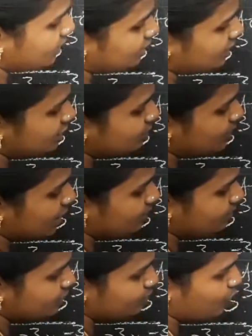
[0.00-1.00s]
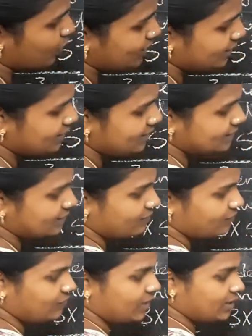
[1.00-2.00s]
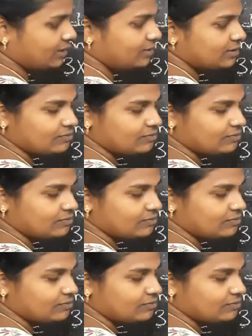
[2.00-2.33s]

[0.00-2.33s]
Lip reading: this becomes 0.375.